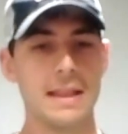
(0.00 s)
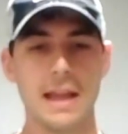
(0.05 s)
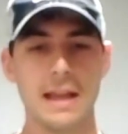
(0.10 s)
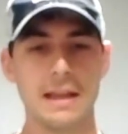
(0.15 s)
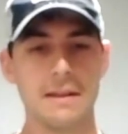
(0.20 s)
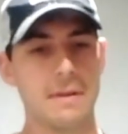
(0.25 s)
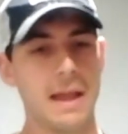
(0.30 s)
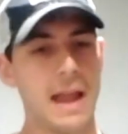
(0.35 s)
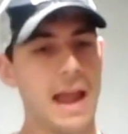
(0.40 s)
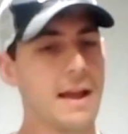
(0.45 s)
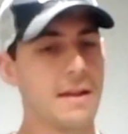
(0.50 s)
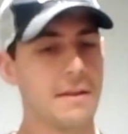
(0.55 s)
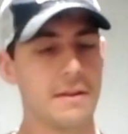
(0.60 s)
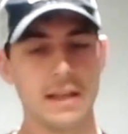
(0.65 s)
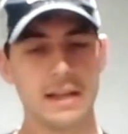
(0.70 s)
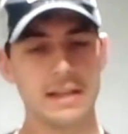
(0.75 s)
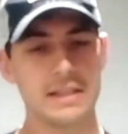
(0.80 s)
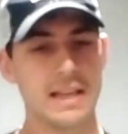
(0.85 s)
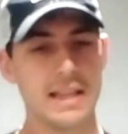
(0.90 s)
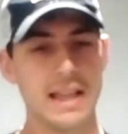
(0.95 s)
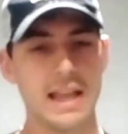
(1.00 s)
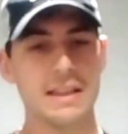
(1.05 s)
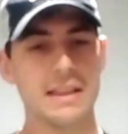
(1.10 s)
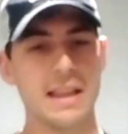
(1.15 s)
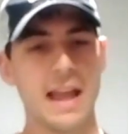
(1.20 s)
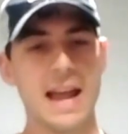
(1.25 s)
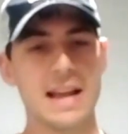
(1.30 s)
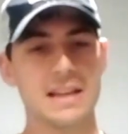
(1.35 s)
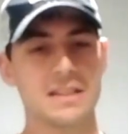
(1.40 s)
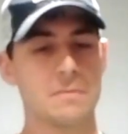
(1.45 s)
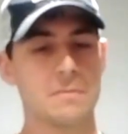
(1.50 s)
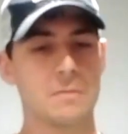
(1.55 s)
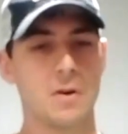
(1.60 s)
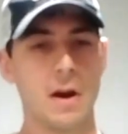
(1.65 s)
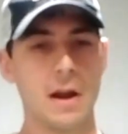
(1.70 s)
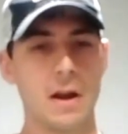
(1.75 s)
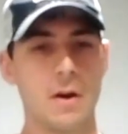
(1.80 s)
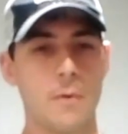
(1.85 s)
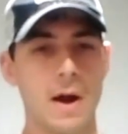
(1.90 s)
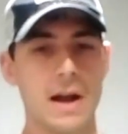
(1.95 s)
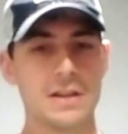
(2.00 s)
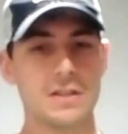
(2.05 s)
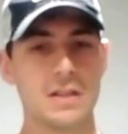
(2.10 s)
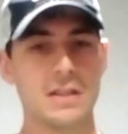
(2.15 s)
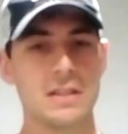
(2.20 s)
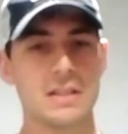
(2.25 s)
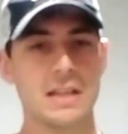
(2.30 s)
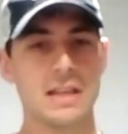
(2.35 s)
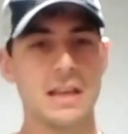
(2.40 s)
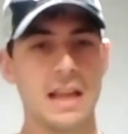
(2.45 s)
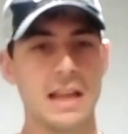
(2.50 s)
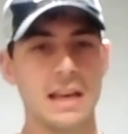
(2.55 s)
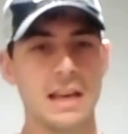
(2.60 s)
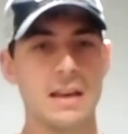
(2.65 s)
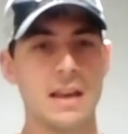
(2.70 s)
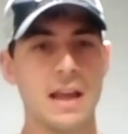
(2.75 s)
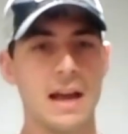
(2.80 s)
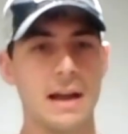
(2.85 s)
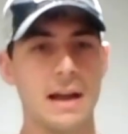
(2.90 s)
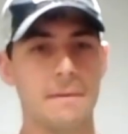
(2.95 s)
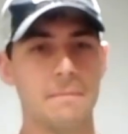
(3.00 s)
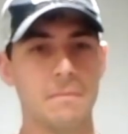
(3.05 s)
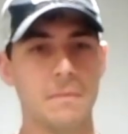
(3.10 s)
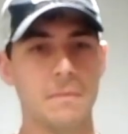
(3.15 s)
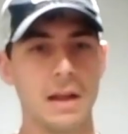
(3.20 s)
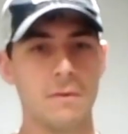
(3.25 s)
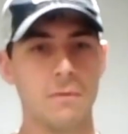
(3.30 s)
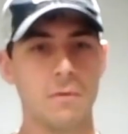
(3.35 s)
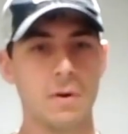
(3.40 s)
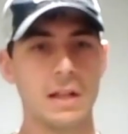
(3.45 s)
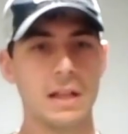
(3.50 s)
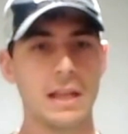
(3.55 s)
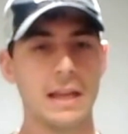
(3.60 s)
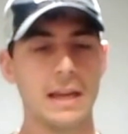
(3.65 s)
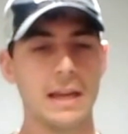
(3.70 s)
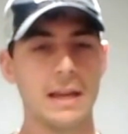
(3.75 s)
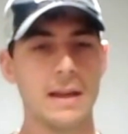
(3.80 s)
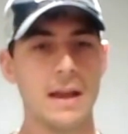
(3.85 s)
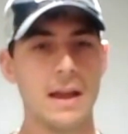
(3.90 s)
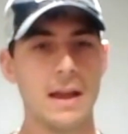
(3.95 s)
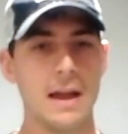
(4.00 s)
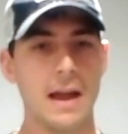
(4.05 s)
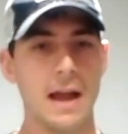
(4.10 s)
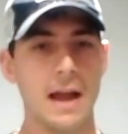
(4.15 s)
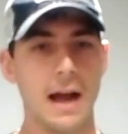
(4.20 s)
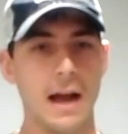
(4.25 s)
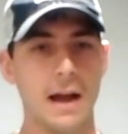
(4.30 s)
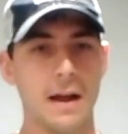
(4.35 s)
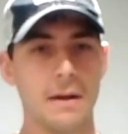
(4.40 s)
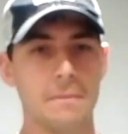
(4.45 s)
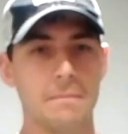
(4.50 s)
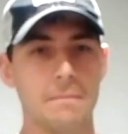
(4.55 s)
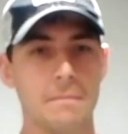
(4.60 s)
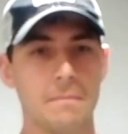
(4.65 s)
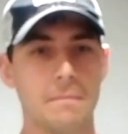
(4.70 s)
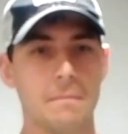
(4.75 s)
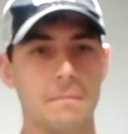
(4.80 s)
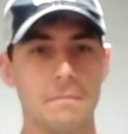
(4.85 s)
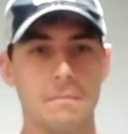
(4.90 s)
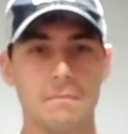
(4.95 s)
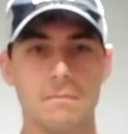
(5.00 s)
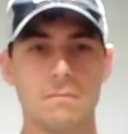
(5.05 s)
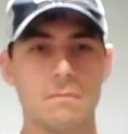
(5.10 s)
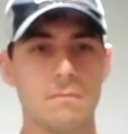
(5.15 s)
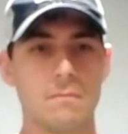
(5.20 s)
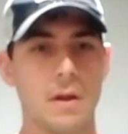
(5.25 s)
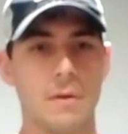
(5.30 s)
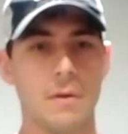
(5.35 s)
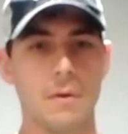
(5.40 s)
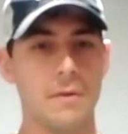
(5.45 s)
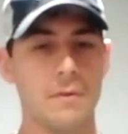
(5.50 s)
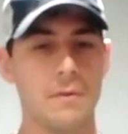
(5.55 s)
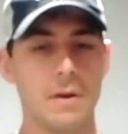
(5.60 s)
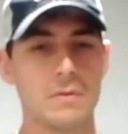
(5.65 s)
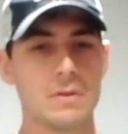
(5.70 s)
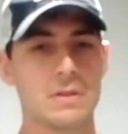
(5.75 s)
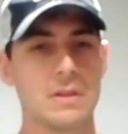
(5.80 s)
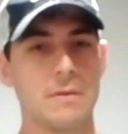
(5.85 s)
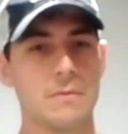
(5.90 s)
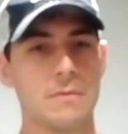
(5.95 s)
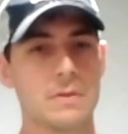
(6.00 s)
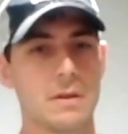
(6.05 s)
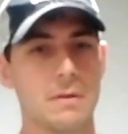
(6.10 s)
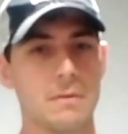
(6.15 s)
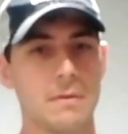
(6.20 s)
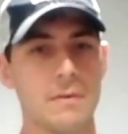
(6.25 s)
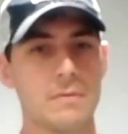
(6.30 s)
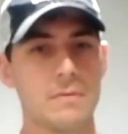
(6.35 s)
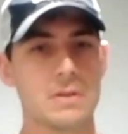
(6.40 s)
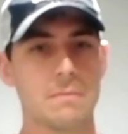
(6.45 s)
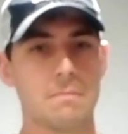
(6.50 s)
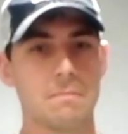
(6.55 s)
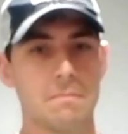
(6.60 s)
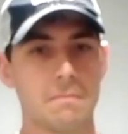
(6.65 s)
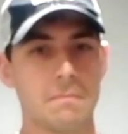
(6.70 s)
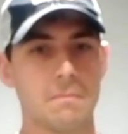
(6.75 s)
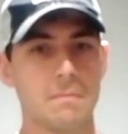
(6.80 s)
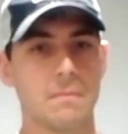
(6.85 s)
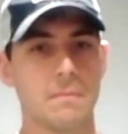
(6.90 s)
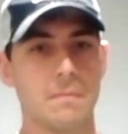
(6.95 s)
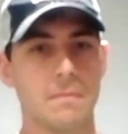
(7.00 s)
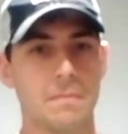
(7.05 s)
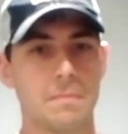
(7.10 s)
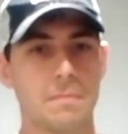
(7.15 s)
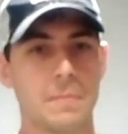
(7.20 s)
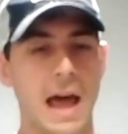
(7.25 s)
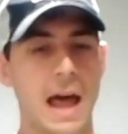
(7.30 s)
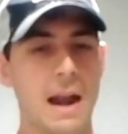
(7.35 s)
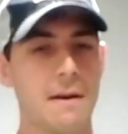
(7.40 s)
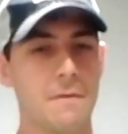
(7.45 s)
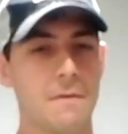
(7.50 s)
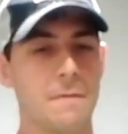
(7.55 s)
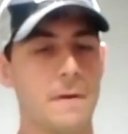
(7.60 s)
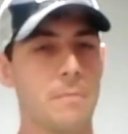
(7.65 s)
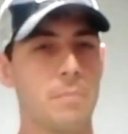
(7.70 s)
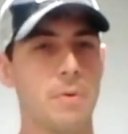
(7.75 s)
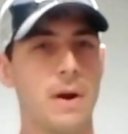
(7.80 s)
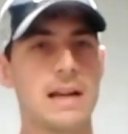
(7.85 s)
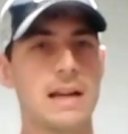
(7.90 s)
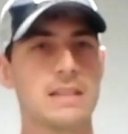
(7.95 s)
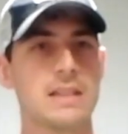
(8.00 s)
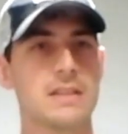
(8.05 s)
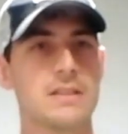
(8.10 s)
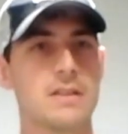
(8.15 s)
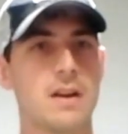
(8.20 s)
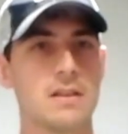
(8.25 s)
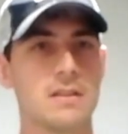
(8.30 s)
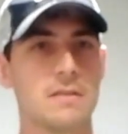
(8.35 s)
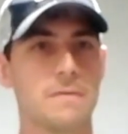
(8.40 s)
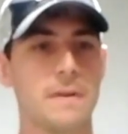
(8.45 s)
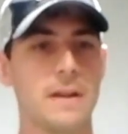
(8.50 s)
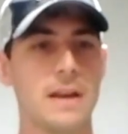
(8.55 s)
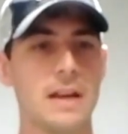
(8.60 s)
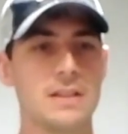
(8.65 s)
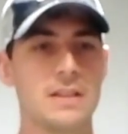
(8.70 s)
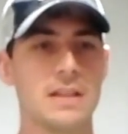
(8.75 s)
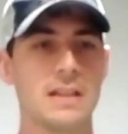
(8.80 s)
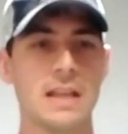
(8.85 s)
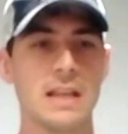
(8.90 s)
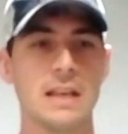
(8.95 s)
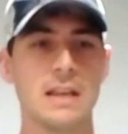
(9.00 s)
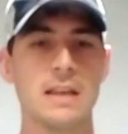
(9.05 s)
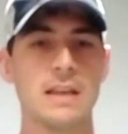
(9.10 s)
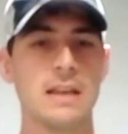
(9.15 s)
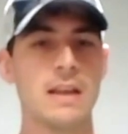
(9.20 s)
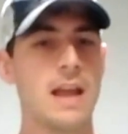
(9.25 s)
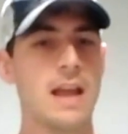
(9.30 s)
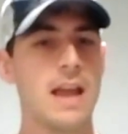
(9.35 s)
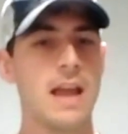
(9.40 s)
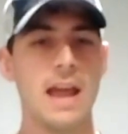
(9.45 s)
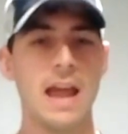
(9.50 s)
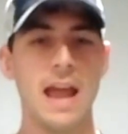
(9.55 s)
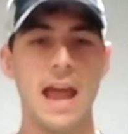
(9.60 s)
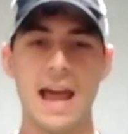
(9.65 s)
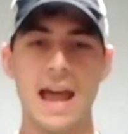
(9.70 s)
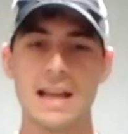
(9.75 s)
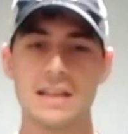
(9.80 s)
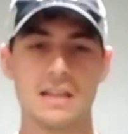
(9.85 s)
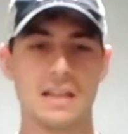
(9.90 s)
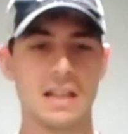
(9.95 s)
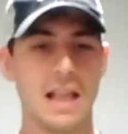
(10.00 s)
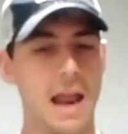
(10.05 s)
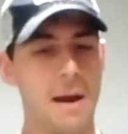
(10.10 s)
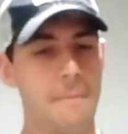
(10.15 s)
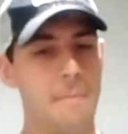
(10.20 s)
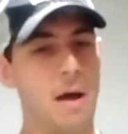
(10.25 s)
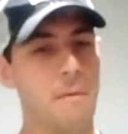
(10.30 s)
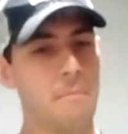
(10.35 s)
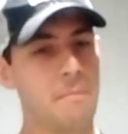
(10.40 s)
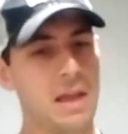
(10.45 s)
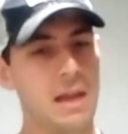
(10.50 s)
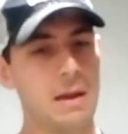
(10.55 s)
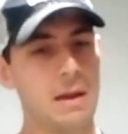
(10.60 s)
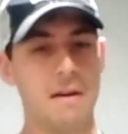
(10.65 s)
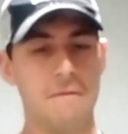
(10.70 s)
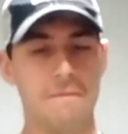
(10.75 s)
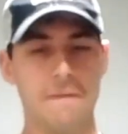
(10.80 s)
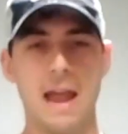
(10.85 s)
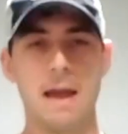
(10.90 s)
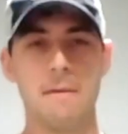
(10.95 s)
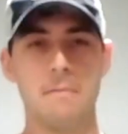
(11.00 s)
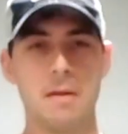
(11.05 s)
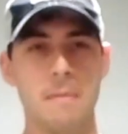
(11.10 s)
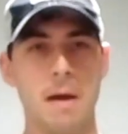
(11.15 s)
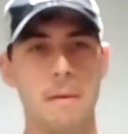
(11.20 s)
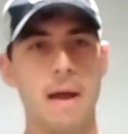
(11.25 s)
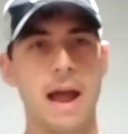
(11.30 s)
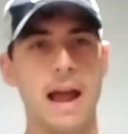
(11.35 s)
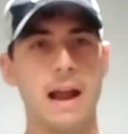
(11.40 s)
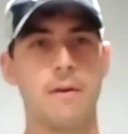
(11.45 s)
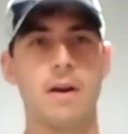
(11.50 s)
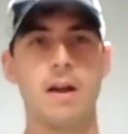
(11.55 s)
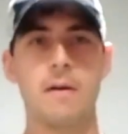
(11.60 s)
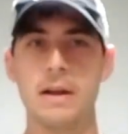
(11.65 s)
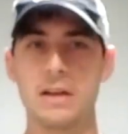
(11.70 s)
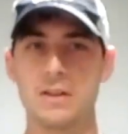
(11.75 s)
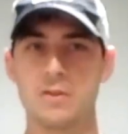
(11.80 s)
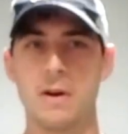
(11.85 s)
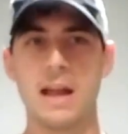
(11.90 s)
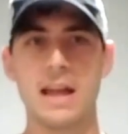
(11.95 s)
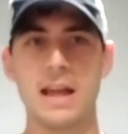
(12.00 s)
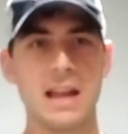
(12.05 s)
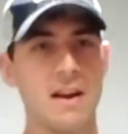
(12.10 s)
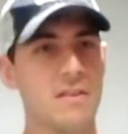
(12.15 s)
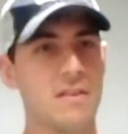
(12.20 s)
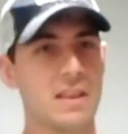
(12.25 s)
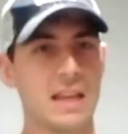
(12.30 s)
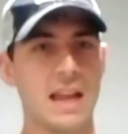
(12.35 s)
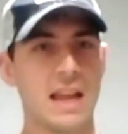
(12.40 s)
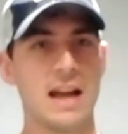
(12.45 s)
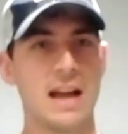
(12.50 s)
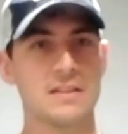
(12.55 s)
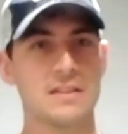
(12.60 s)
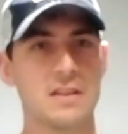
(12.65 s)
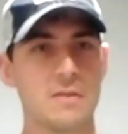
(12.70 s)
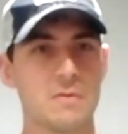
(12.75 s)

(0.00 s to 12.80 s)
They like I said, they asked some great questions, and really it was a kind of a fun process start to finish, and then asked a lot about me, my family, my background, my training, everything else.